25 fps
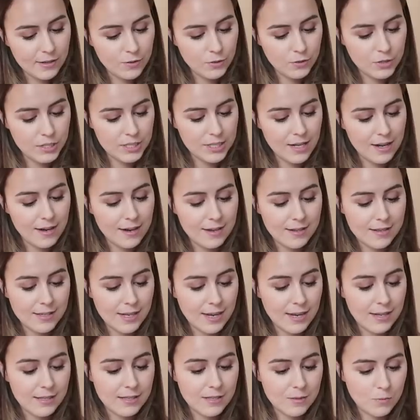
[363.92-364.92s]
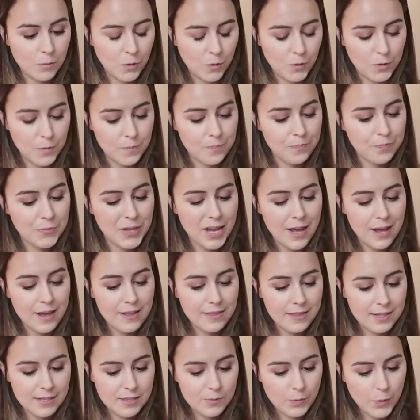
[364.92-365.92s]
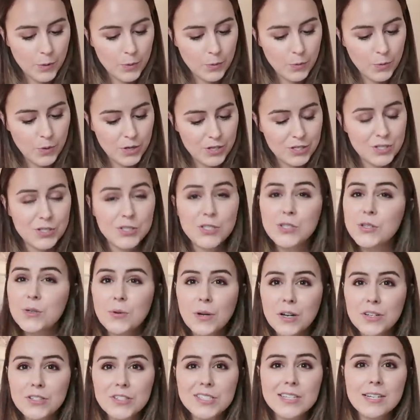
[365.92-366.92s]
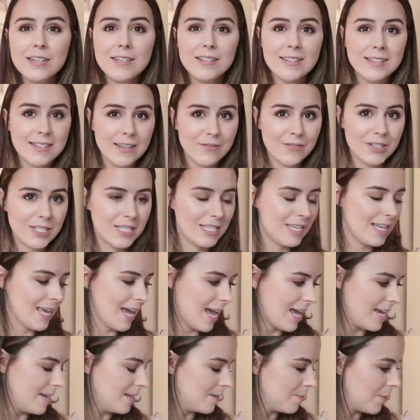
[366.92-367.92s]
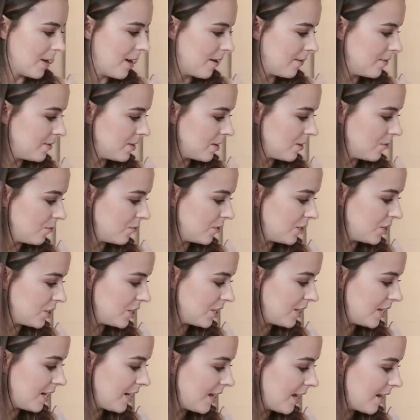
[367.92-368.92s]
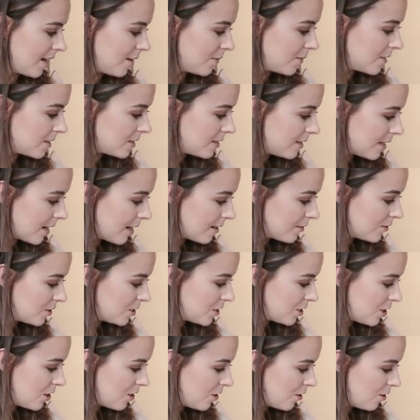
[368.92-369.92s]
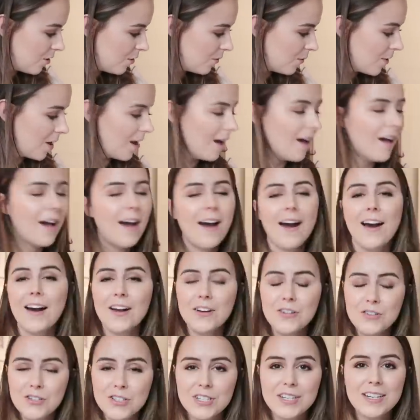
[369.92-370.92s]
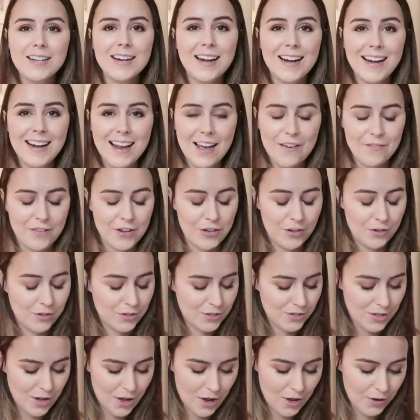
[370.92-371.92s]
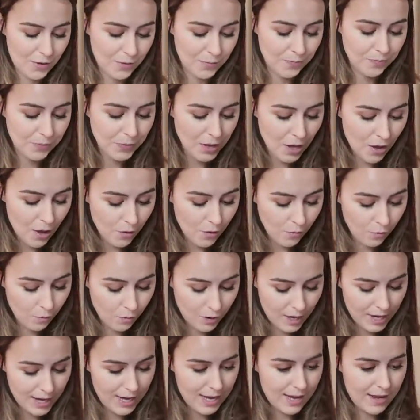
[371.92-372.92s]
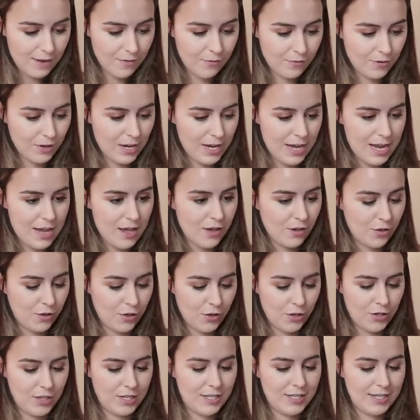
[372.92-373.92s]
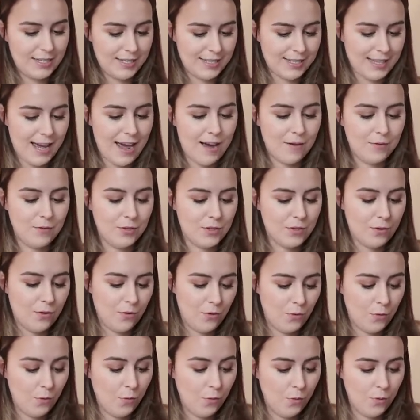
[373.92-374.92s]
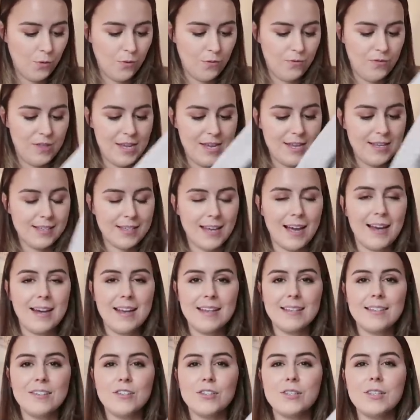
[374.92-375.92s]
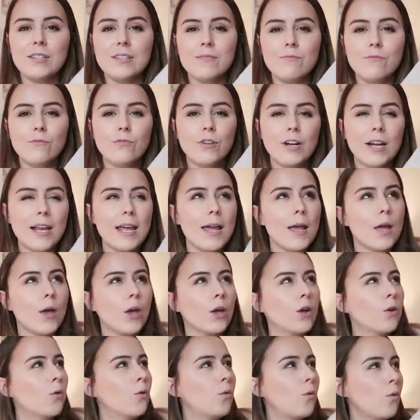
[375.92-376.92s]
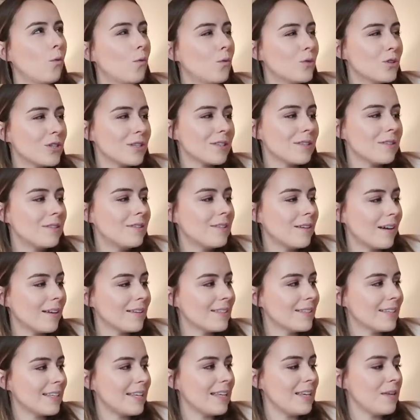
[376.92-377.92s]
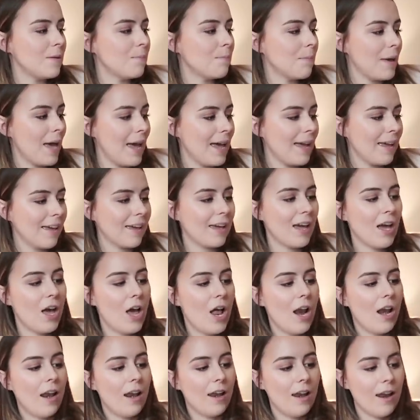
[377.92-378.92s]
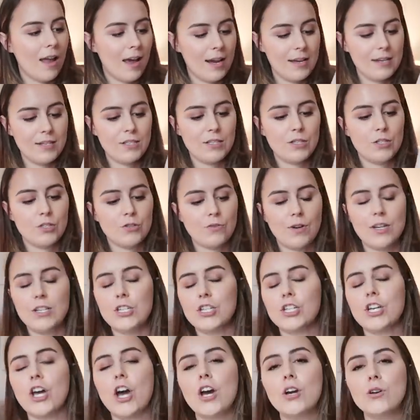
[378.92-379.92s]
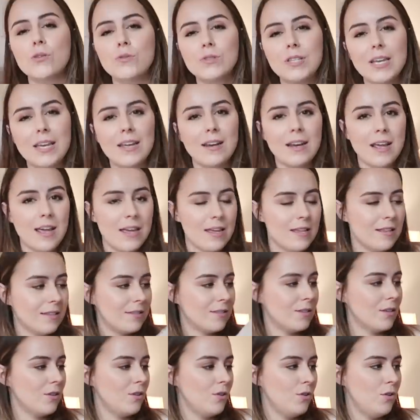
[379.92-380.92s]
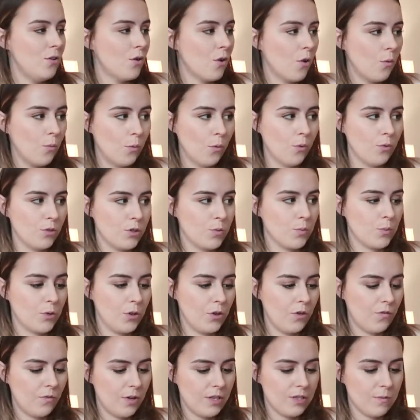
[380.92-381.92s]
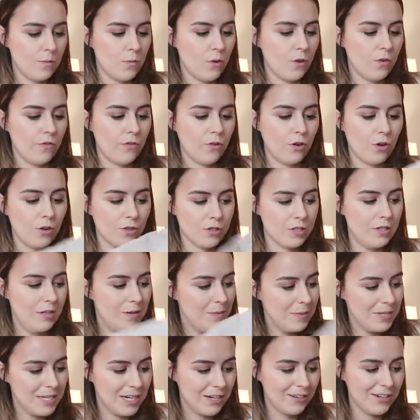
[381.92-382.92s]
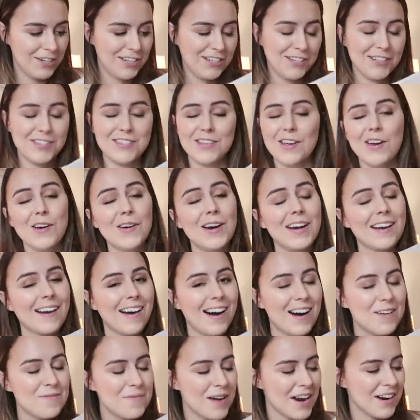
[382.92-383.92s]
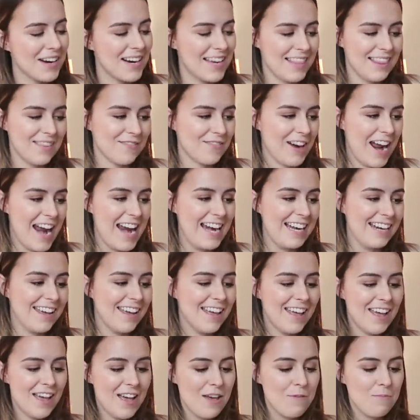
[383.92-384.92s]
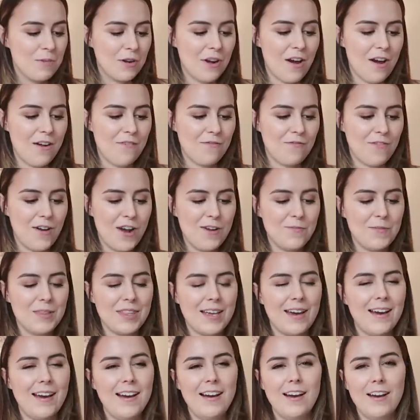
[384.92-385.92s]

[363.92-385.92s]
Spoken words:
I ordered it in a size small. This one was £278 originally, and it was down to £111. So really, really good discounts on all of these. And it's just this really gorgeous dusky pink light trench coat. It is not waterproof, it's more of a cotton material, so I can't wear it in the rain, but I'm fine with that.